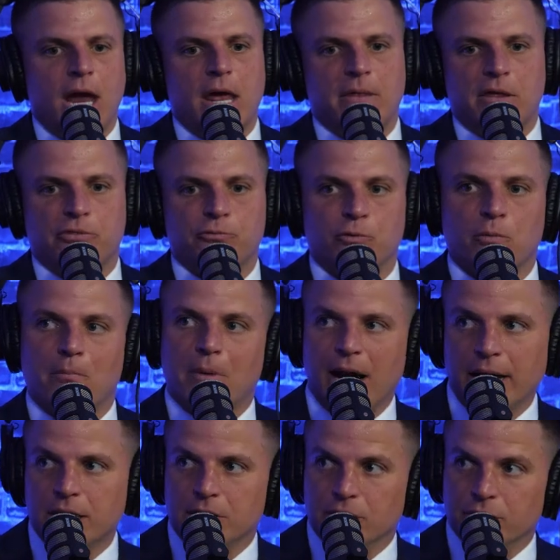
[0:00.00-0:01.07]
and then through
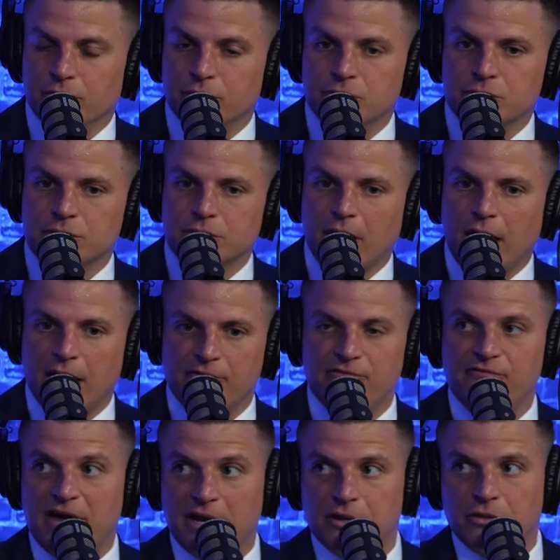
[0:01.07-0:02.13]
my years, I
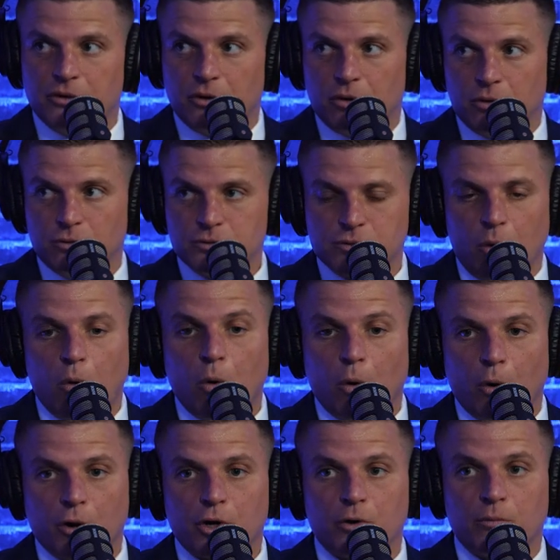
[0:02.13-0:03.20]
vetted those
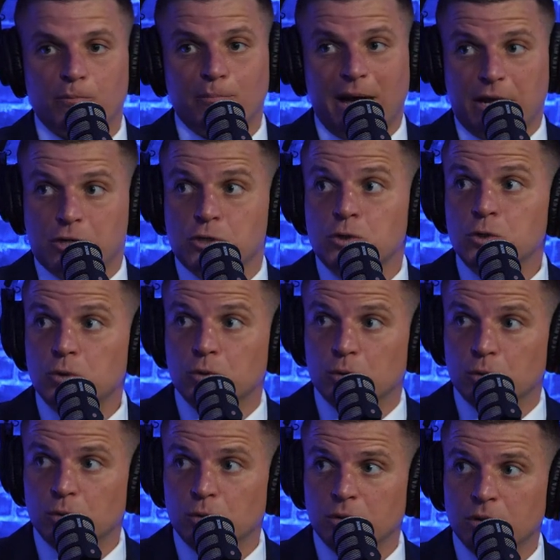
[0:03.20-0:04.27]
or met
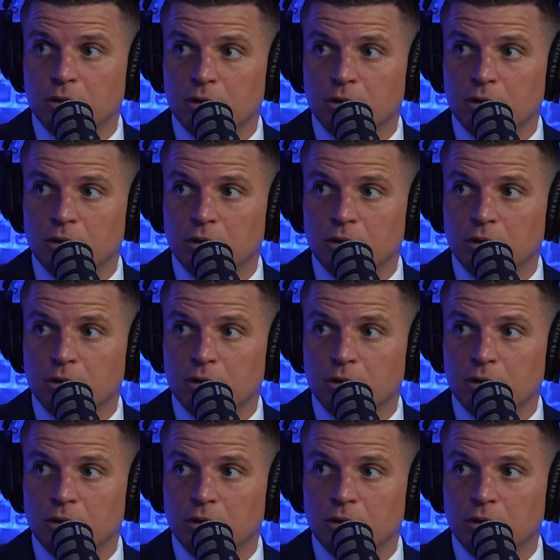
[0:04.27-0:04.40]
new